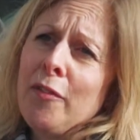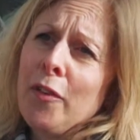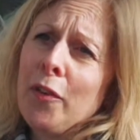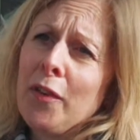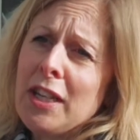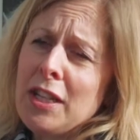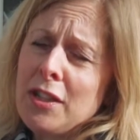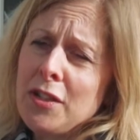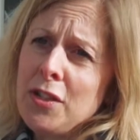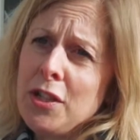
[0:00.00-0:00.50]

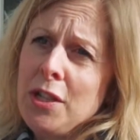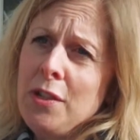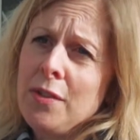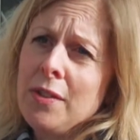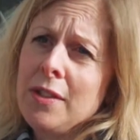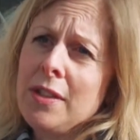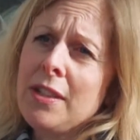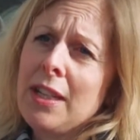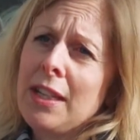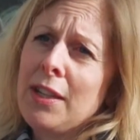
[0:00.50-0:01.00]
for each
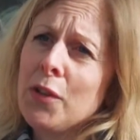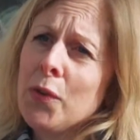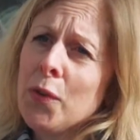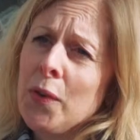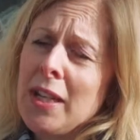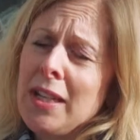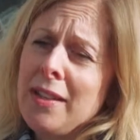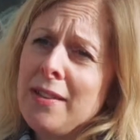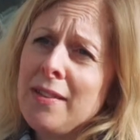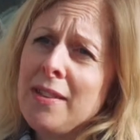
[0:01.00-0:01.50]
student
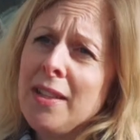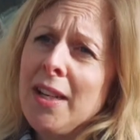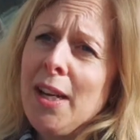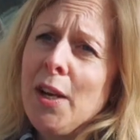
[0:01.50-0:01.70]
increased.